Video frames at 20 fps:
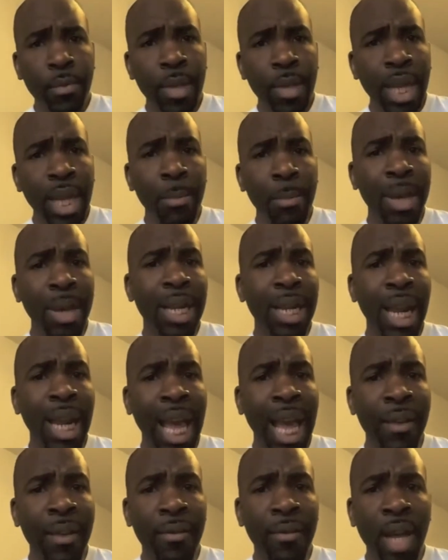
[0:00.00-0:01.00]
a better
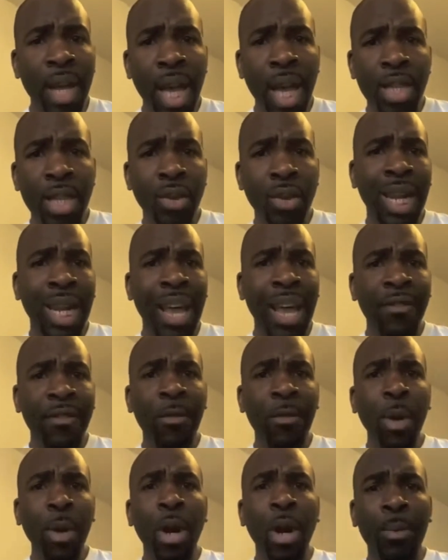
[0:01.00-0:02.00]
life. So a life
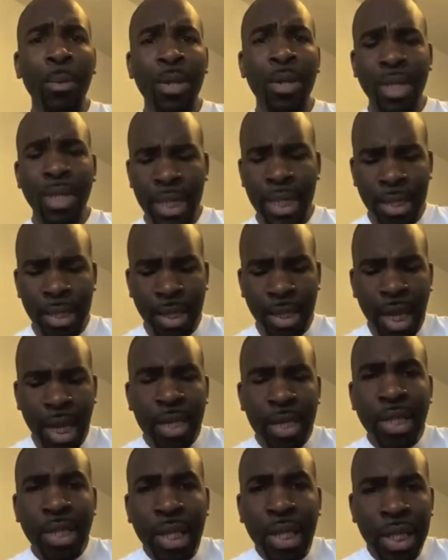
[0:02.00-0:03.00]
of purpose is
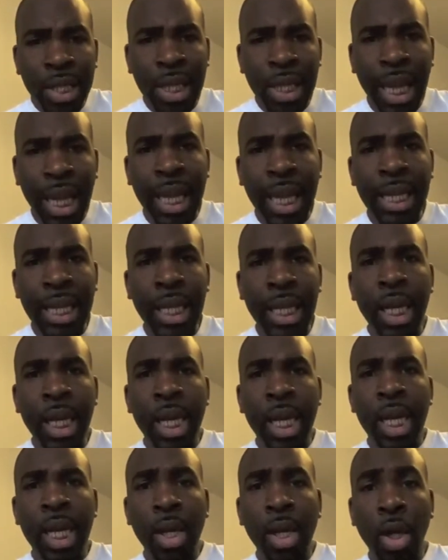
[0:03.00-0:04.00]
seated in
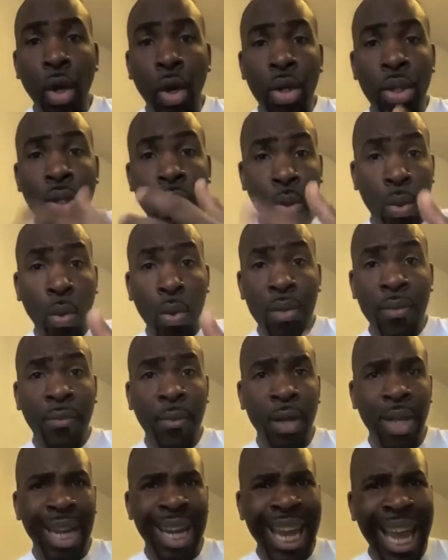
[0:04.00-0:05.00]
God's thought for
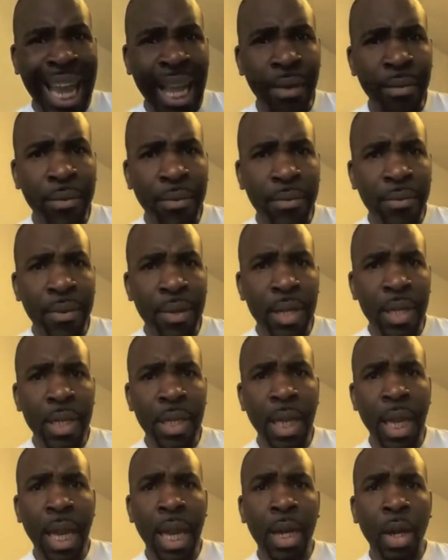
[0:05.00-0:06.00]
your life.
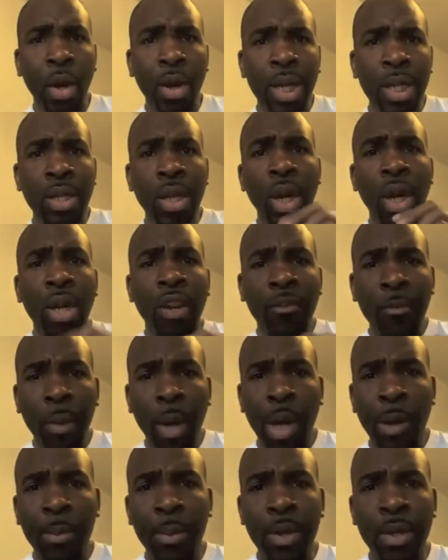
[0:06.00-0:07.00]
Yeah, God is a God of
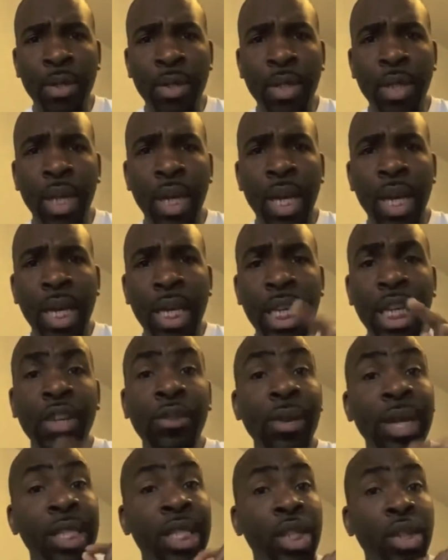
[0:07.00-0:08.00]
purpose. He
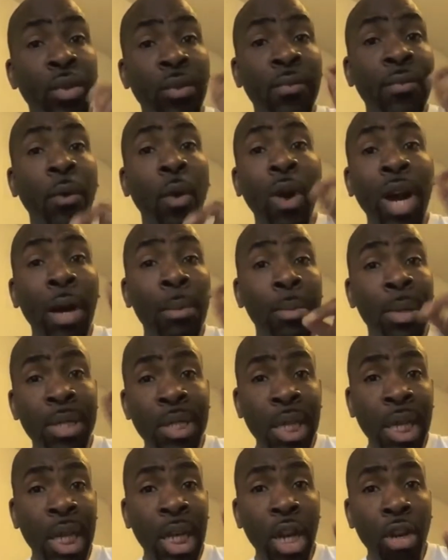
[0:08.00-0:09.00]
created you for a
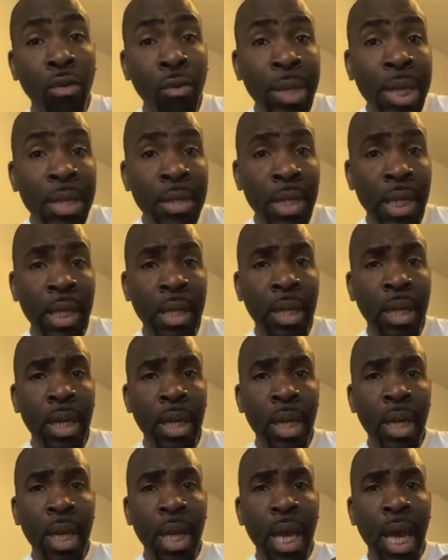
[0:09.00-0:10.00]
particular reason.
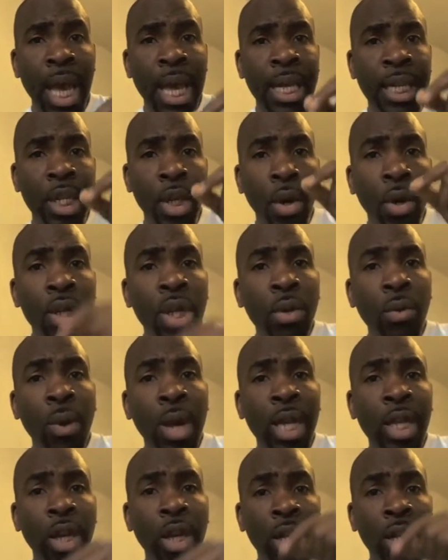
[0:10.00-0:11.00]
And the only way
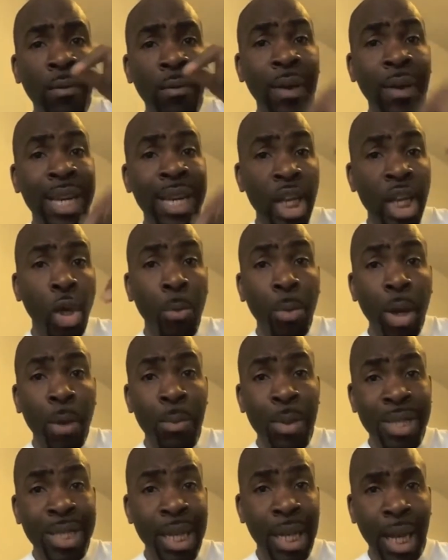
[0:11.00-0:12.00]
you're going to find out your
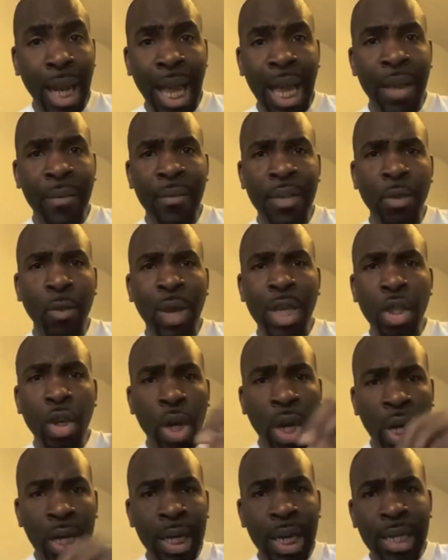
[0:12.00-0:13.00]
purpose in life is when you're
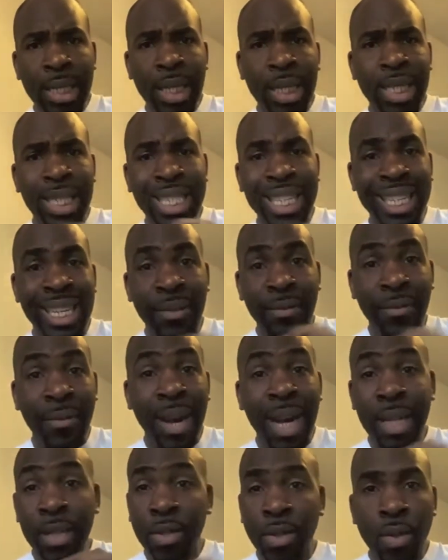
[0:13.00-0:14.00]
connected to the
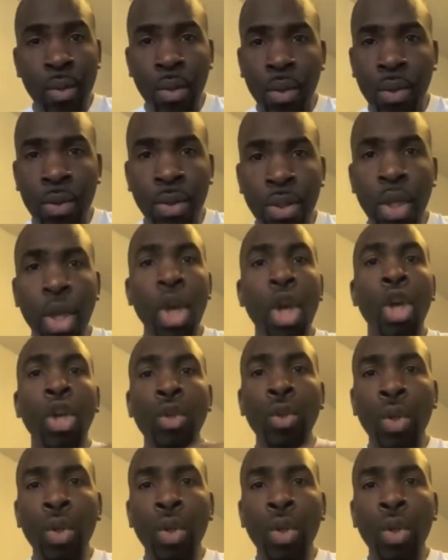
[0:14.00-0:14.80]
divine source. You